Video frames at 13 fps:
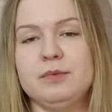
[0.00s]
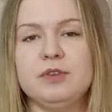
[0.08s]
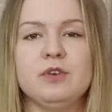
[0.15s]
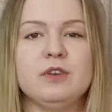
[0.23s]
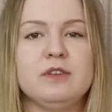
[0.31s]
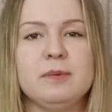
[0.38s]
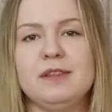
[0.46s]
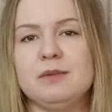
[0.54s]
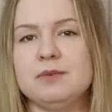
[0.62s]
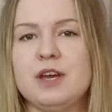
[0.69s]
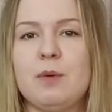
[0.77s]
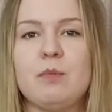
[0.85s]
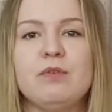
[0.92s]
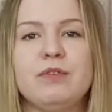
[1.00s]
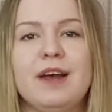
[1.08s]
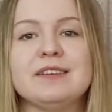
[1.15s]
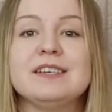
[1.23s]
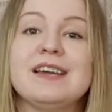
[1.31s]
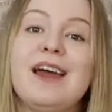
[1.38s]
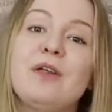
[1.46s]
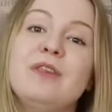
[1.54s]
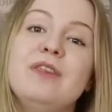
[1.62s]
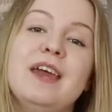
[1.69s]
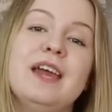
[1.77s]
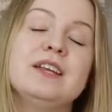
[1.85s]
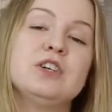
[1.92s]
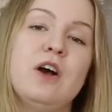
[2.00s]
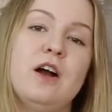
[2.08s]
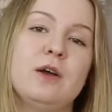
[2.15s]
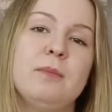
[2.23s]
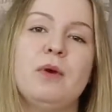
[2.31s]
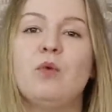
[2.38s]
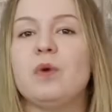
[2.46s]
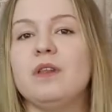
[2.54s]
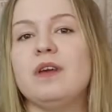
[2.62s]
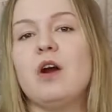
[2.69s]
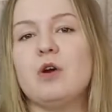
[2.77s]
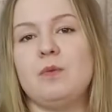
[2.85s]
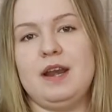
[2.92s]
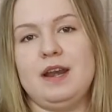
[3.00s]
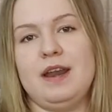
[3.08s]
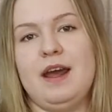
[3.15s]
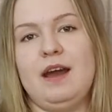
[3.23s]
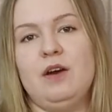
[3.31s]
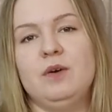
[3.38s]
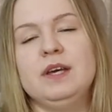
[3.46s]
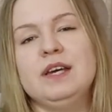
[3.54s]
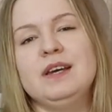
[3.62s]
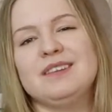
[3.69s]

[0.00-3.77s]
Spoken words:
So you're going to spend some time reflecting how they talk about where they are now,